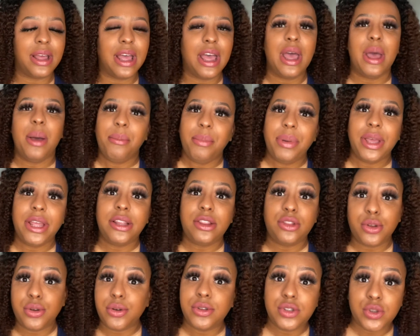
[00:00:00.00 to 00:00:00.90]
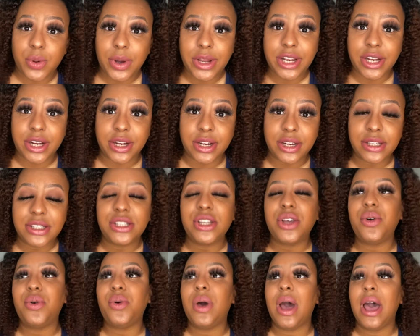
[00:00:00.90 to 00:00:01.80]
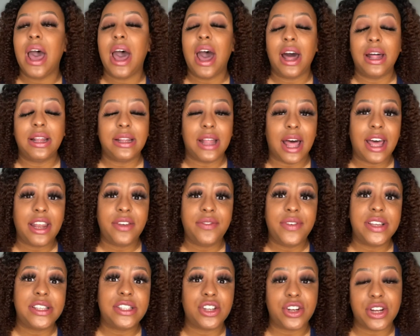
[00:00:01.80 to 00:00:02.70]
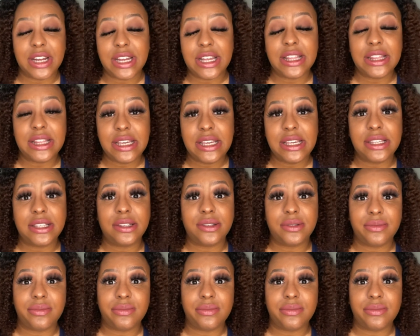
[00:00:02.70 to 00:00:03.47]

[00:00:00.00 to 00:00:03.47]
but through Twitter. So a lot of us are in these